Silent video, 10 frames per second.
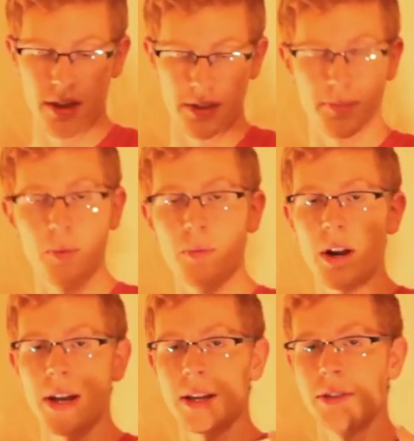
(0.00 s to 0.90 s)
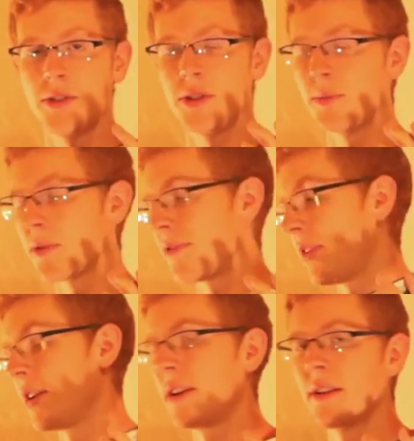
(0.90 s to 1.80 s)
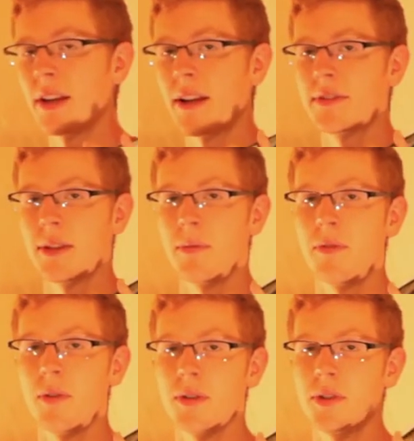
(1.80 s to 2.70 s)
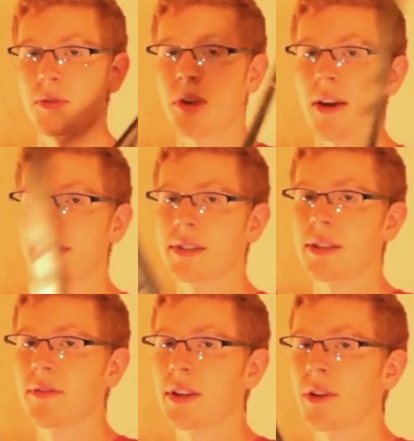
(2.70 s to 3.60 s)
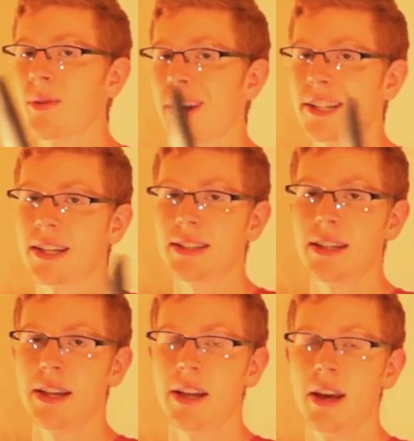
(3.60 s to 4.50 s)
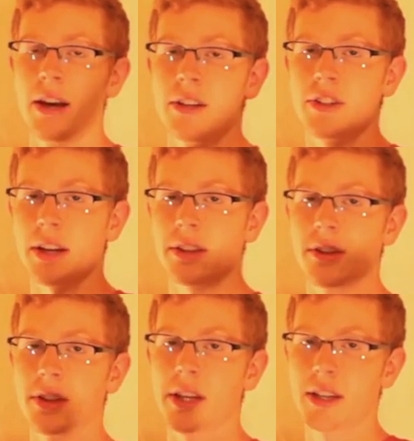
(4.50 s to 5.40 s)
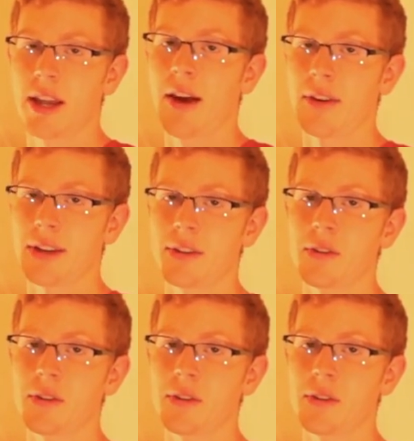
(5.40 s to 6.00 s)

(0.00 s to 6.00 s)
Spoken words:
This boomerang is super fun, like I said before. So if you haven't seen the video where I tested it, check the link down in the